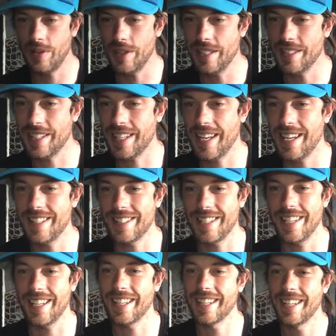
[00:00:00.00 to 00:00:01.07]
into
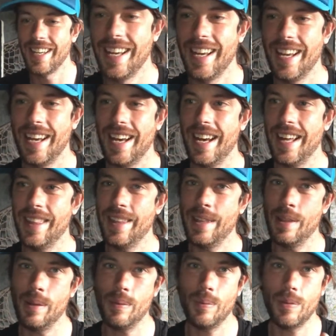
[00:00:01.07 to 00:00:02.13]
Keswick, and
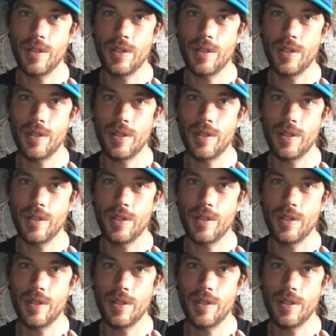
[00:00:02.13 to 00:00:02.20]
then